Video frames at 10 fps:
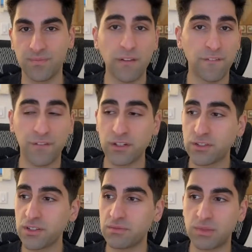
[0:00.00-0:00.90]

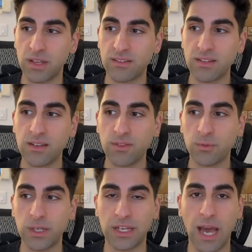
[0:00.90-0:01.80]
Fischer doesn't even
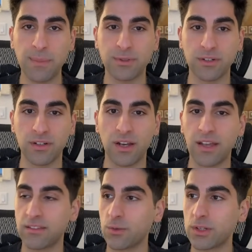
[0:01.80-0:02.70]
recapture,
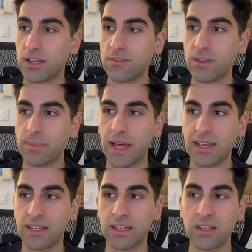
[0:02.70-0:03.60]
as it would give the
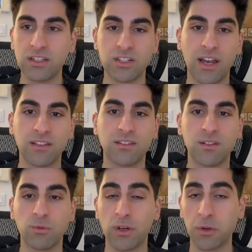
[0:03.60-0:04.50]
black king a chance
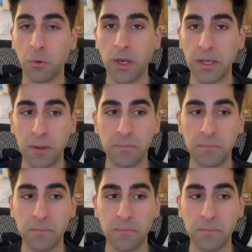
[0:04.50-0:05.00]
to run away.